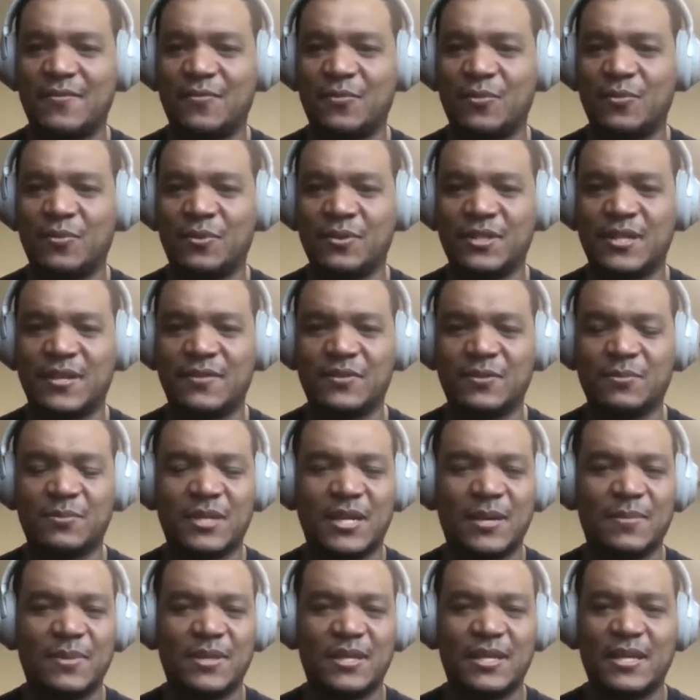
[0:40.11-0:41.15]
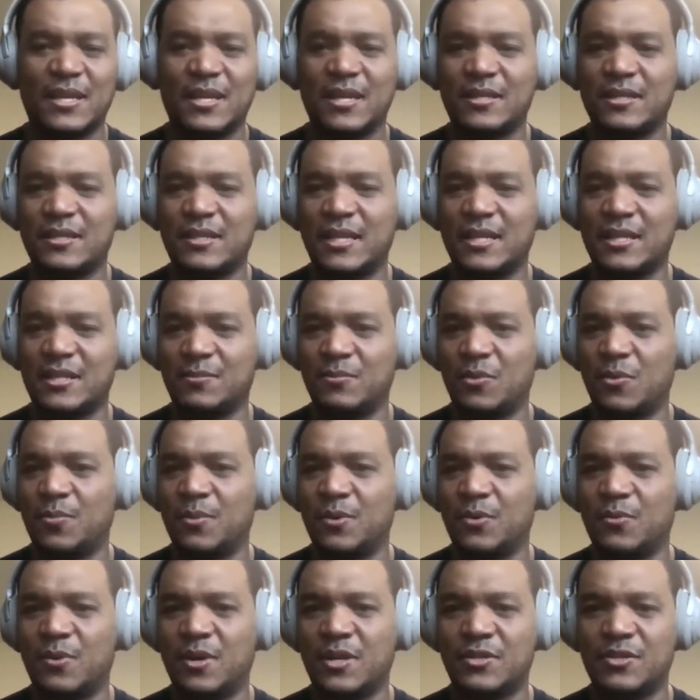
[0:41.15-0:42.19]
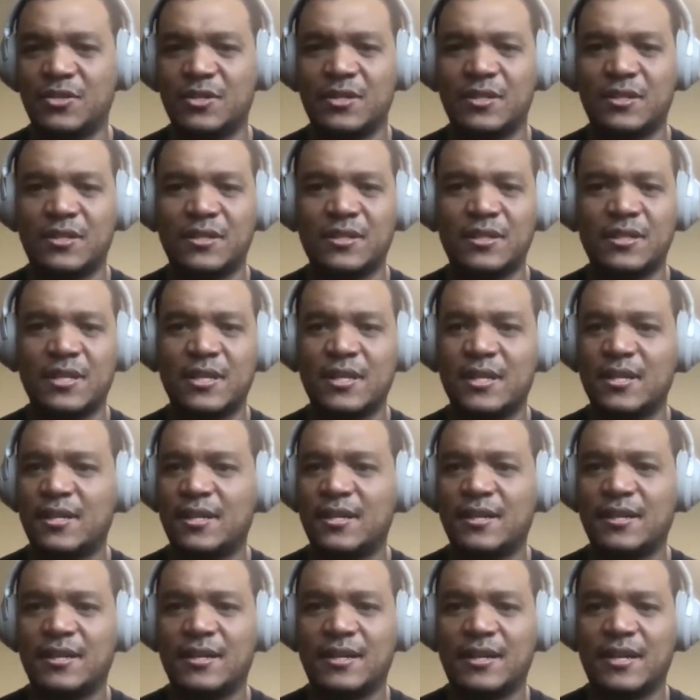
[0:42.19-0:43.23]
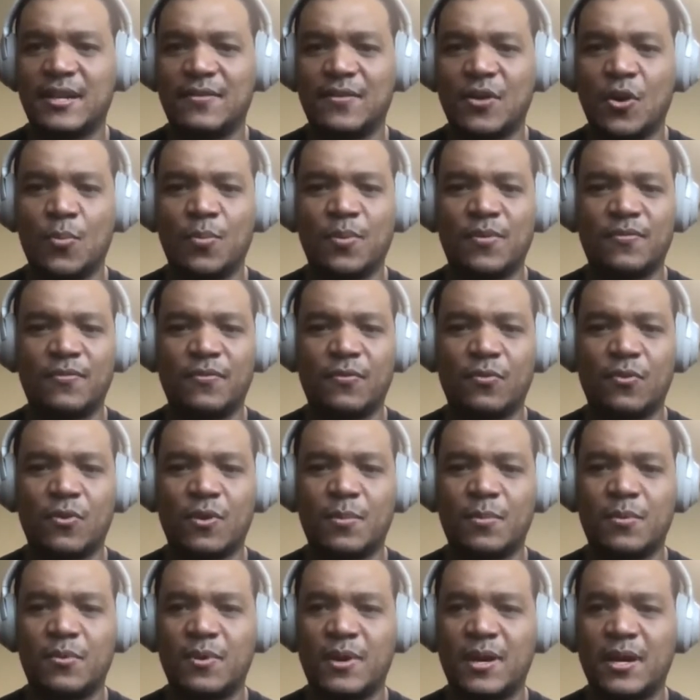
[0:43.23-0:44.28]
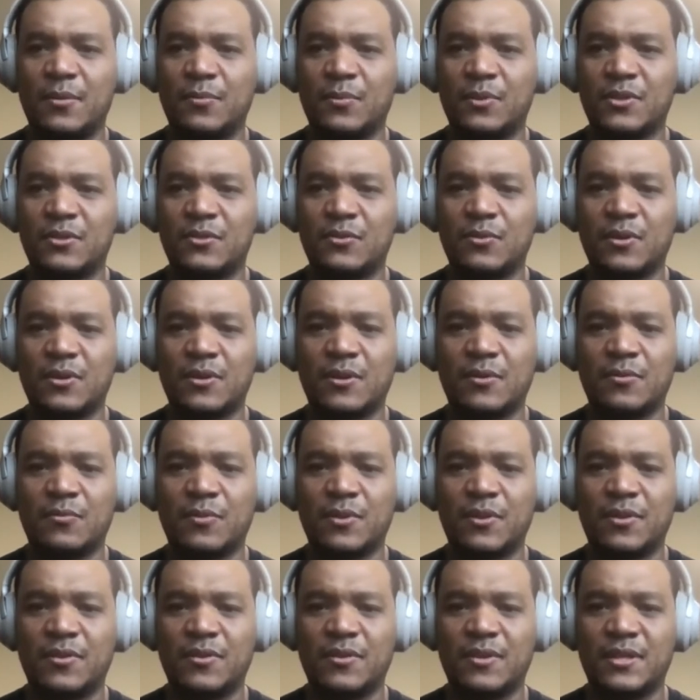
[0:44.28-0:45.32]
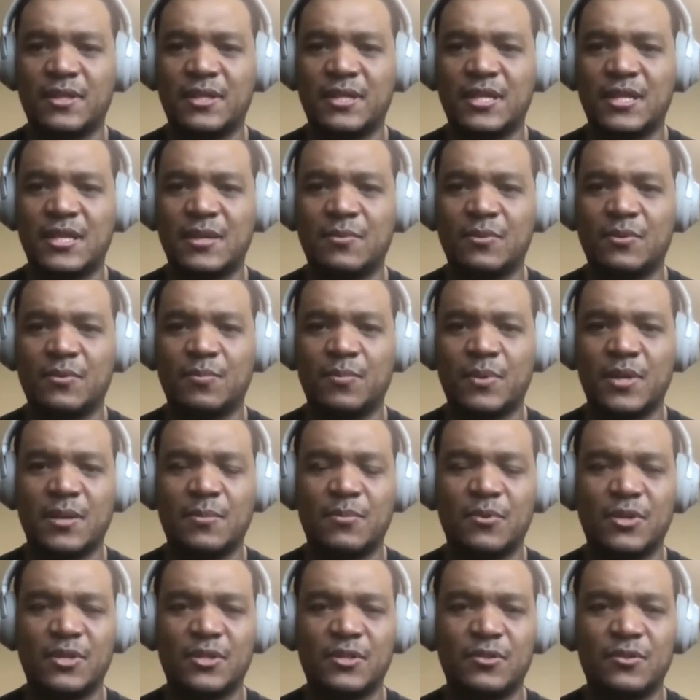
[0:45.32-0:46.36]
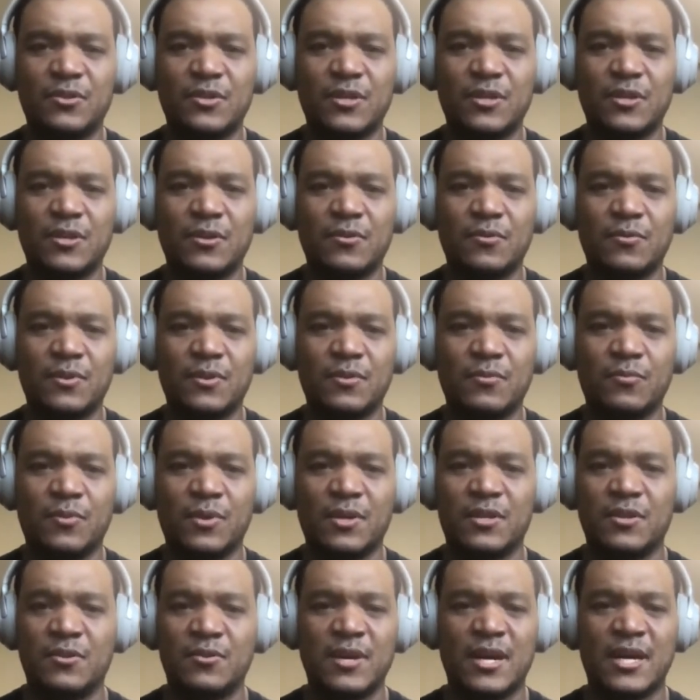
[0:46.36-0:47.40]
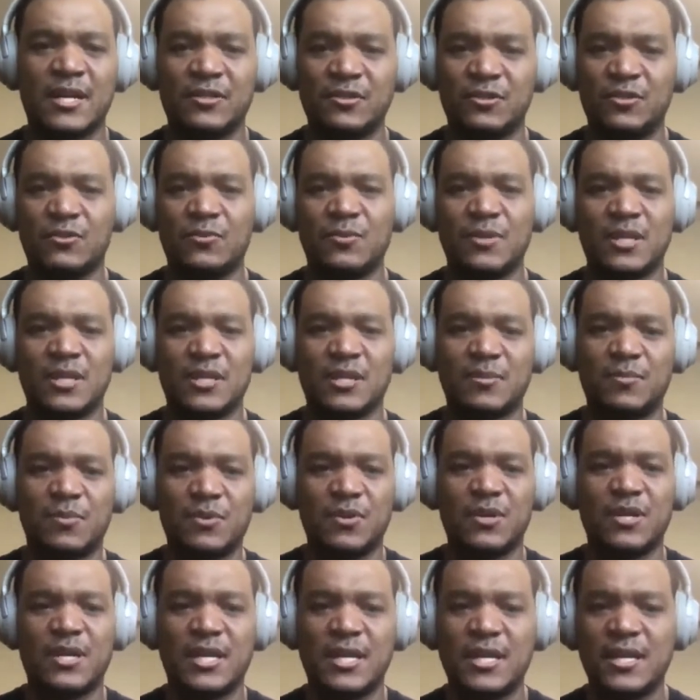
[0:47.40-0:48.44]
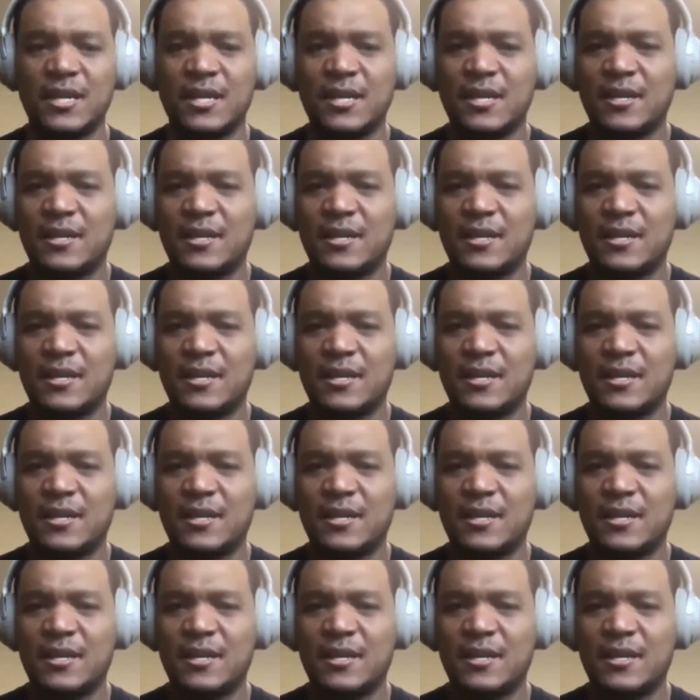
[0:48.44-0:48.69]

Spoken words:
If we'll save some time at the end to take some open questions, kind of open forum around what's going on with the team or PWA Studio, what you guys are doing in the community.